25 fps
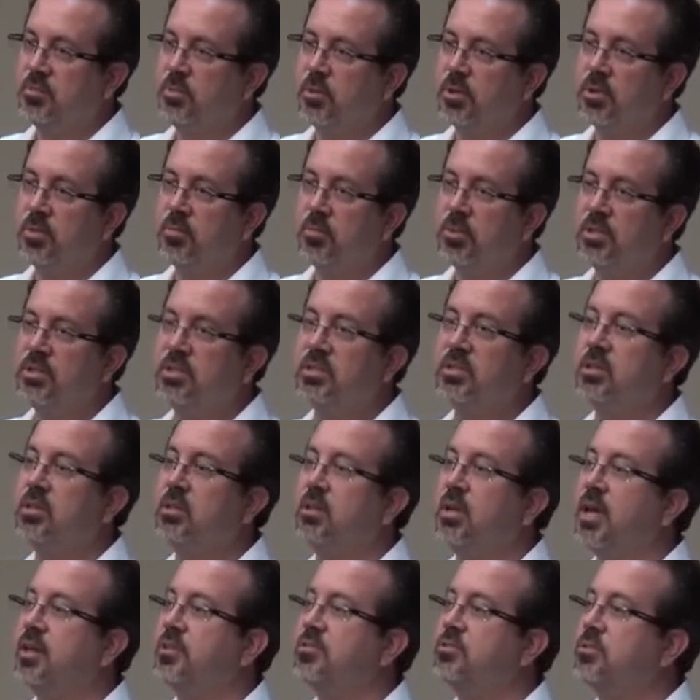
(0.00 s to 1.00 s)
burden but
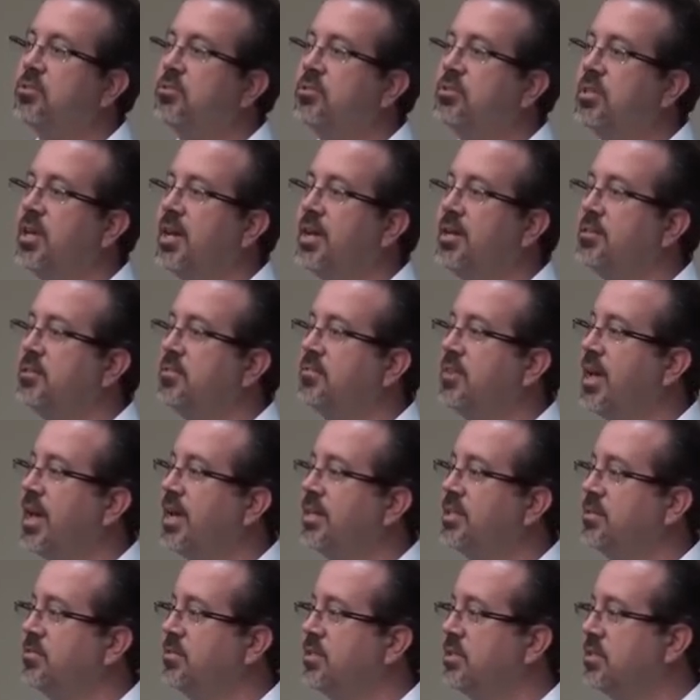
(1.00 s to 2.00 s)
still has no signs of
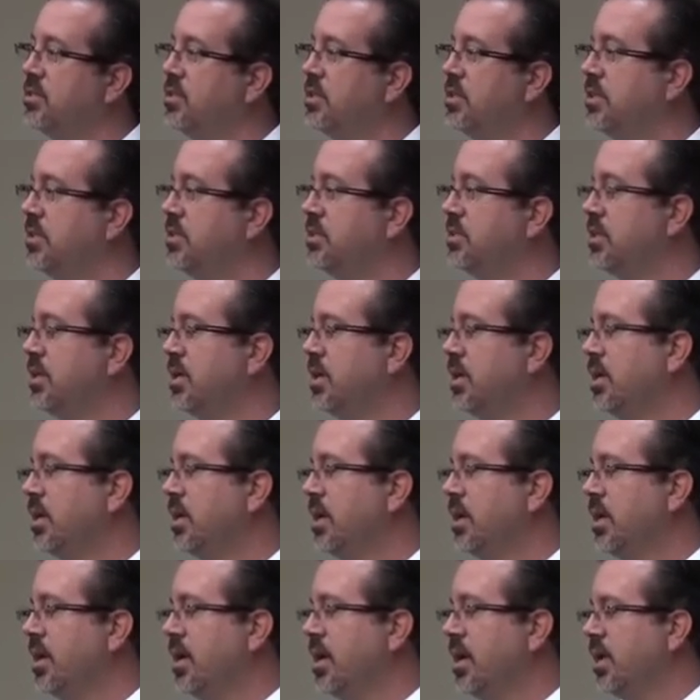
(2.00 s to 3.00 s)
active disease.
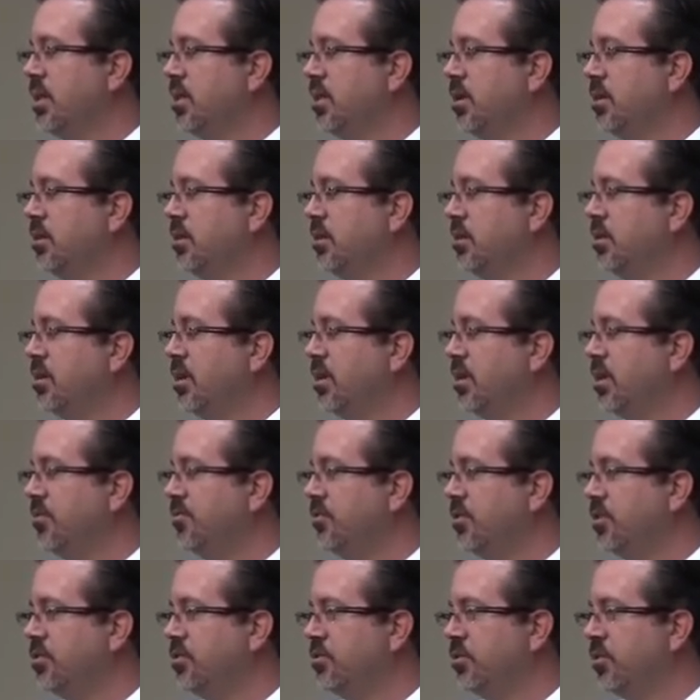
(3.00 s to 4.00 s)
And then the
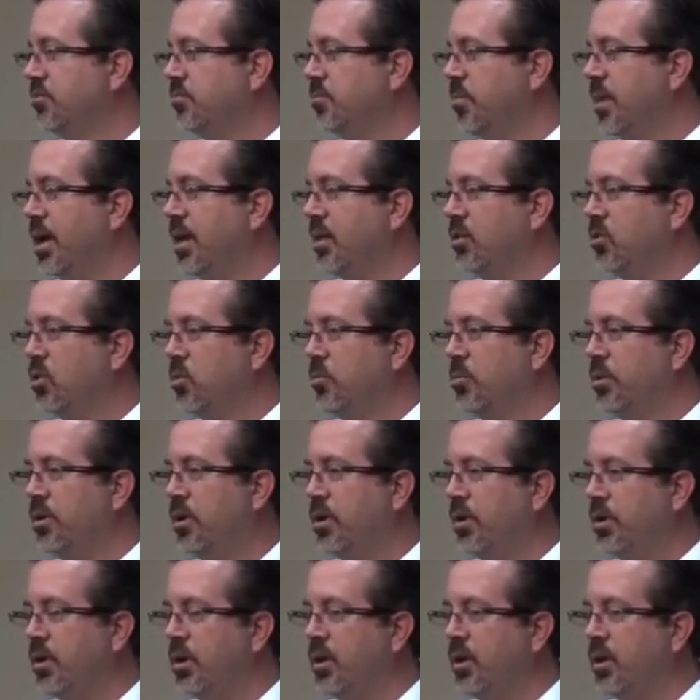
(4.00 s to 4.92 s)
definition of myeloma,